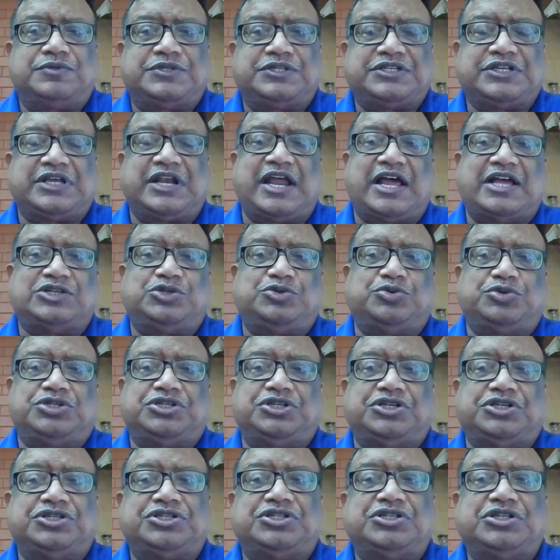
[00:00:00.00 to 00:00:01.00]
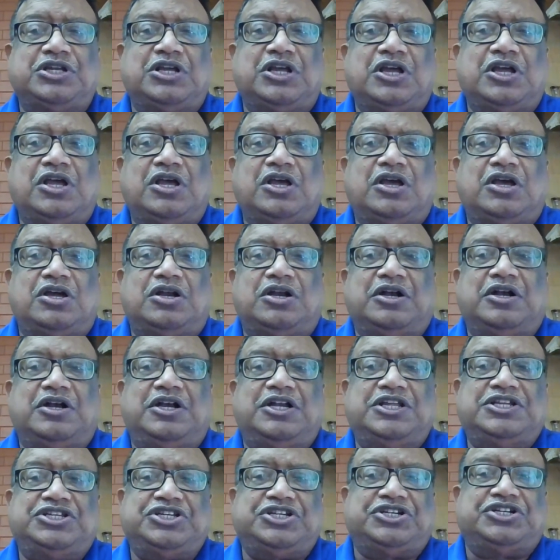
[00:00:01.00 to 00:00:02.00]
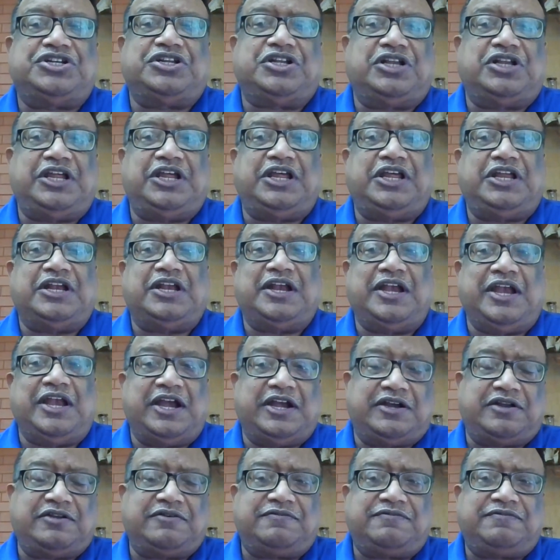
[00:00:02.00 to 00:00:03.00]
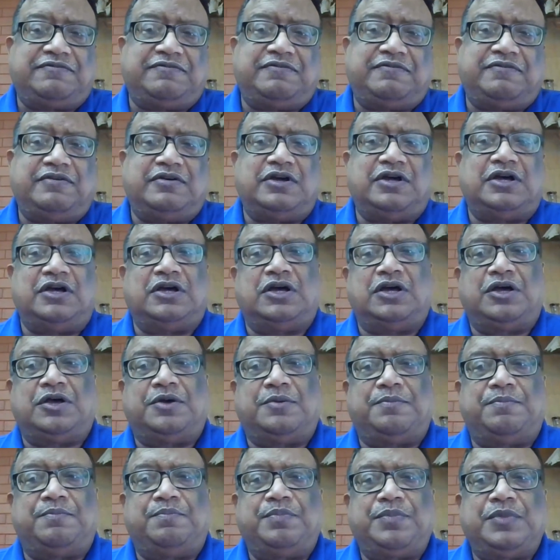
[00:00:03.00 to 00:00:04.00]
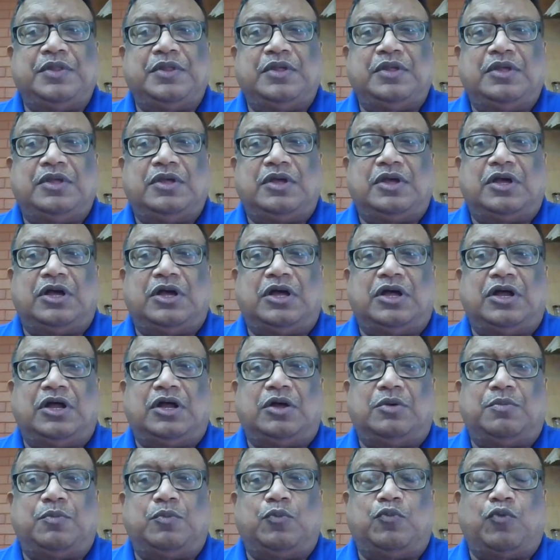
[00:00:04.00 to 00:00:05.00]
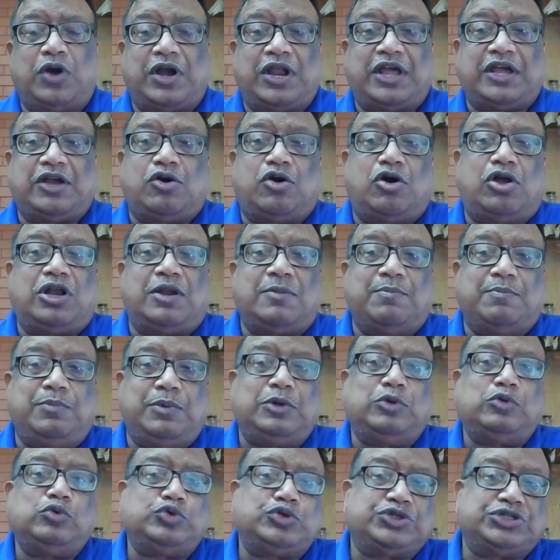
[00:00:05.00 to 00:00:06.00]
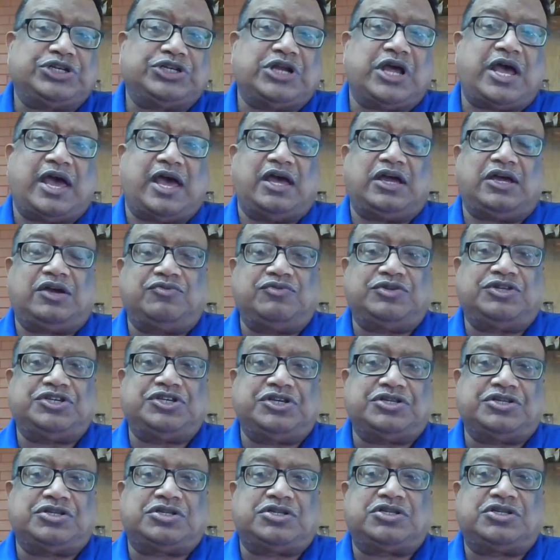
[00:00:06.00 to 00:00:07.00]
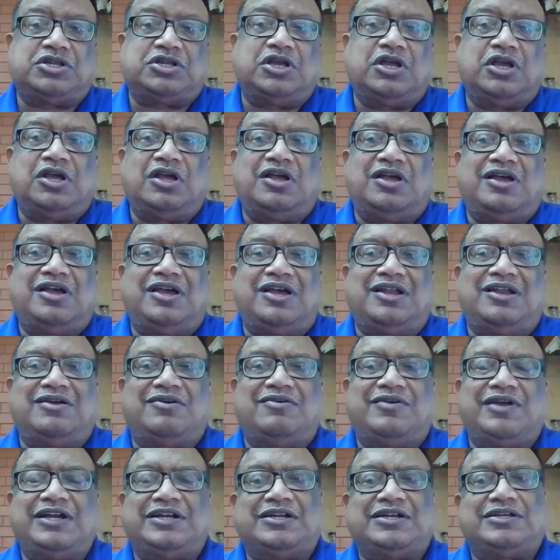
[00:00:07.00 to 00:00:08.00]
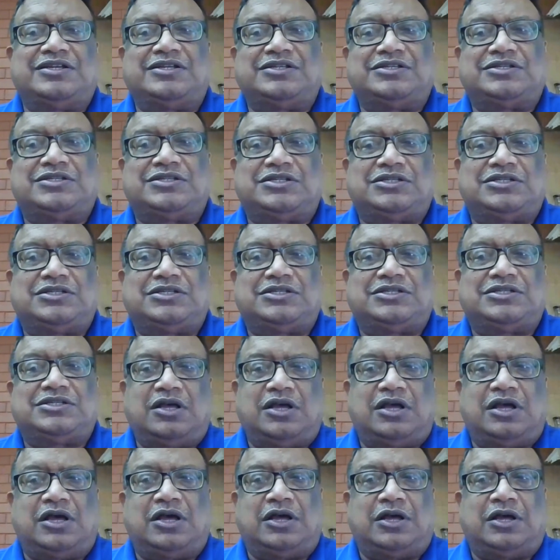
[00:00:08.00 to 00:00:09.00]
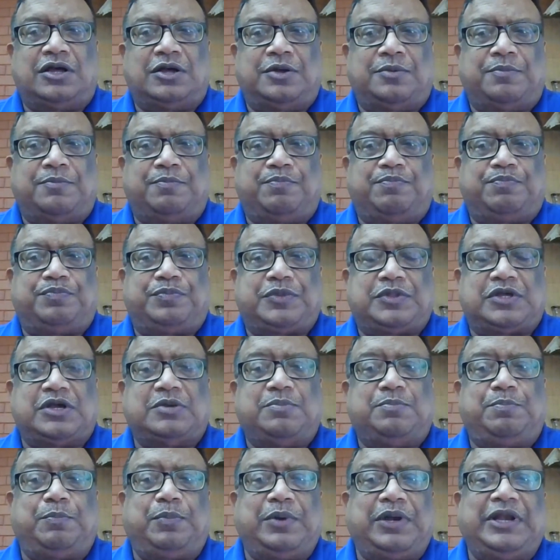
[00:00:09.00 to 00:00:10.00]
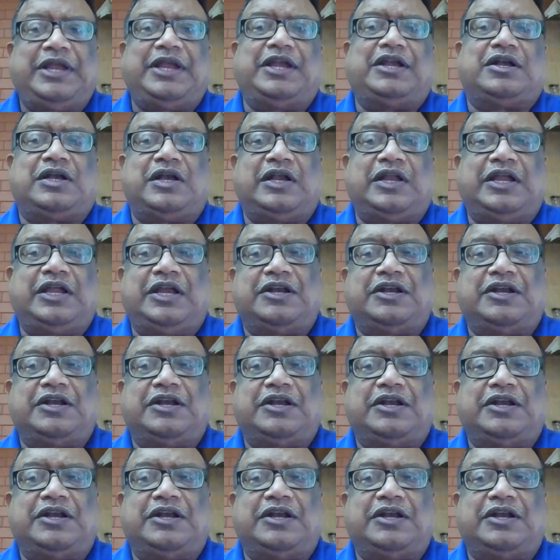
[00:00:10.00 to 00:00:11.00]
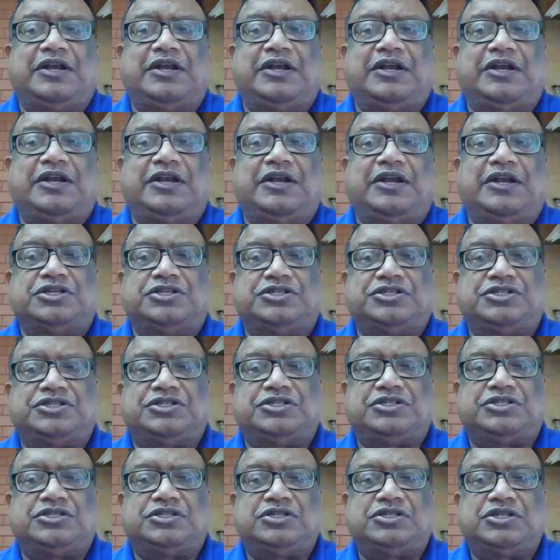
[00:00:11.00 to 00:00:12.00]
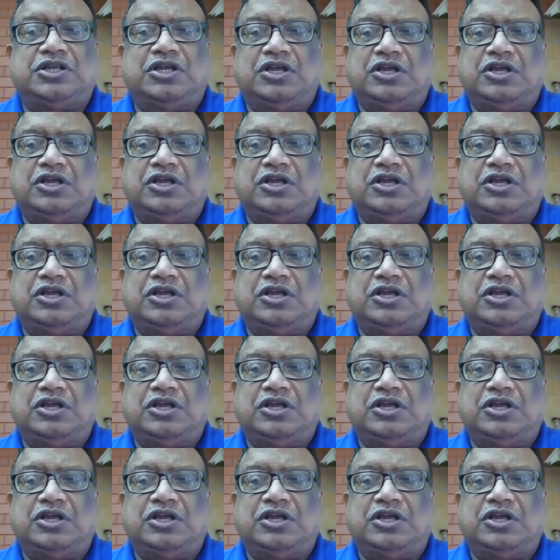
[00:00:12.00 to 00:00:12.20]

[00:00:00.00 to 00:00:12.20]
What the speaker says: scratch, which is digitally native, what I call a blue stack, which is, it is completely digital. It is,